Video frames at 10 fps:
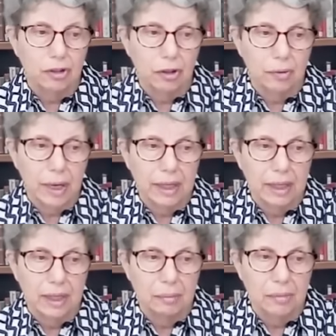
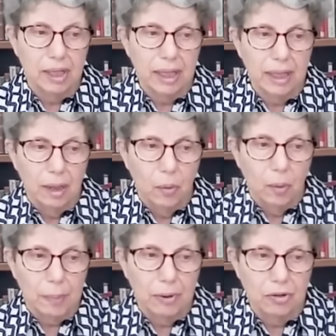uranium near
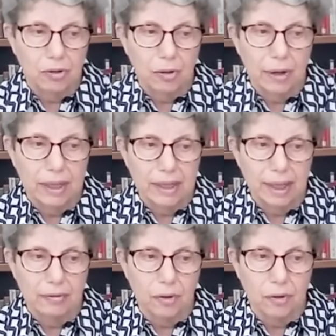weapons grade
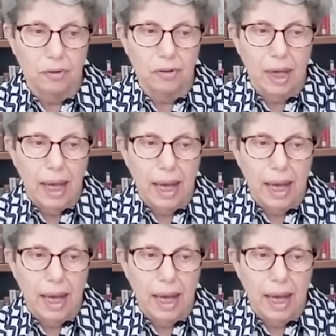levels